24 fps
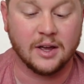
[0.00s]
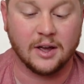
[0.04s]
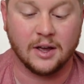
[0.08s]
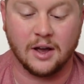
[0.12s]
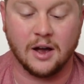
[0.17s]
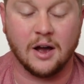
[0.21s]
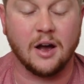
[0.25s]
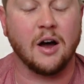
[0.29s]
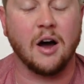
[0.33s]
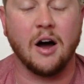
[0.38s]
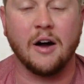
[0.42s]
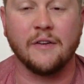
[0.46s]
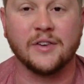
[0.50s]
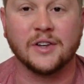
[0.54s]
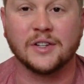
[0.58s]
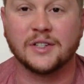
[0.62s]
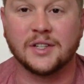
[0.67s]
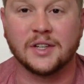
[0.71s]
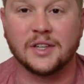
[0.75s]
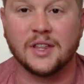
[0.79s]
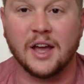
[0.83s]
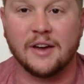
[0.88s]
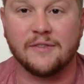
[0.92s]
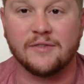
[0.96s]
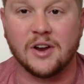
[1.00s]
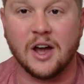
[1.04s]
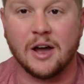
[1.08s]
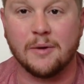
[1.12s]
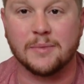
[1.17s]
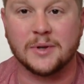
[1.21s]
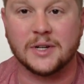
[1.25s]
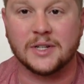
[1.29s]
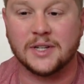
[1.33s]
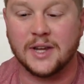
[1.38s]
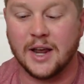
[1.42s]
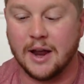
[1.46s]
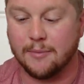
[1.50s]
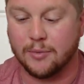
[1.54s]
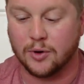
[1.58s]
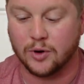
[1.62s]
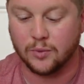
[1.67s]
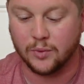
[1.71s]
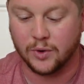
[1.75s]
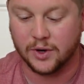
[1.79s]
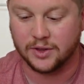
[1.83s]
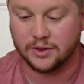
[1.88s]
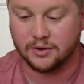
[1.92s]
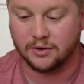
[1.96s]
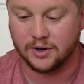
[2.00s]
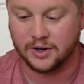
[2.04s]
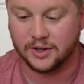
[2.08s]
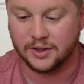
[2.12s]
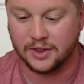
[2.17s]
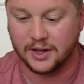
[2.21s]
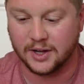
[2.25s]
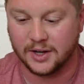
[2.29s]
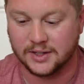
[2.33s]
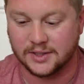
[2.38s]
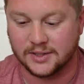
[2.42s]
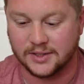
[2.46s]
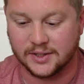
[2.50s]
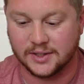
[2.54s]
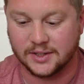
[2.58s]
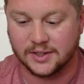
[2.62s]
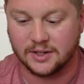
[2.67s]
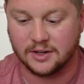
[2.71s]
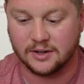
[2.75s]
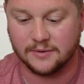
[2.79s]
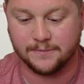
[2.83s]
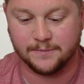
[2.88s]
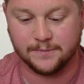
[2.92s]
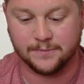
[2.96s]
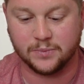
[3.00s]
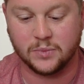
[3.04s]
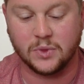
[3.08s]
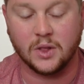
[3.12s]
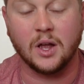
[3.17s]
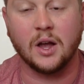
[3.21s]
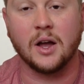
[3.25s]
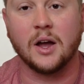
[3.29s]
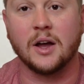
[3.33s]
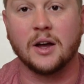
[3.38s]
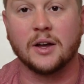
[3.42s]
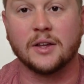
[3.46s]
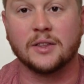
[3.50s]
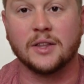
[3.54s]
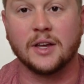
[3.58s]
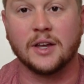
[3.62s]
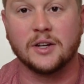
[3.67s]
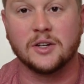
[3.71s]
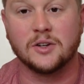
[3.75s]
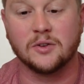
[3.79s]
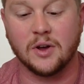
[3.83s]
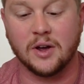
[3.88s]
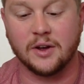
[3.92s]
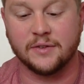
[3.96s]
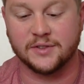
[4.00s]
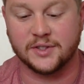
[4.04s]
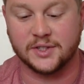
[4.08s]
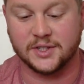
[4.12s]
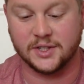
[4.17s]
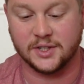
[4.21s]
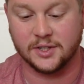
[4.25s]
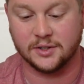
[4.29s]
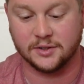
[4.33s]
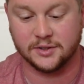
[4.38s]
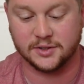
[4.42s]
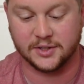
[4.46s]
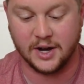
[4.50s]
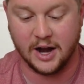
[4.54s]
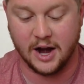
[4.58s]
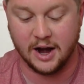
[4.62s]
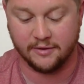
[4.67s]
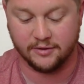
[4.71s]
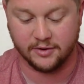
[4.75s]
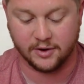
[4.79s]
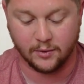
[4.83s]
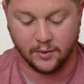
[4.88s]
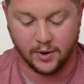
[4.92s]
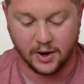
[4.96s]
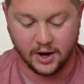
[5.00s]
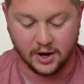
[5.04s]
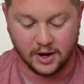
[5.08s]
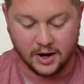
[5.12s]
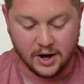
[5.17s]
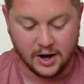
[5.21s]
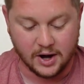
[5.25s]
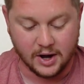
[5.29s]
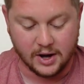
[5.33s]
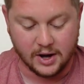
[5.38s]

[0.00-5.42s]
obviously they have not been tampered with or anything, since they do have seals everywhere.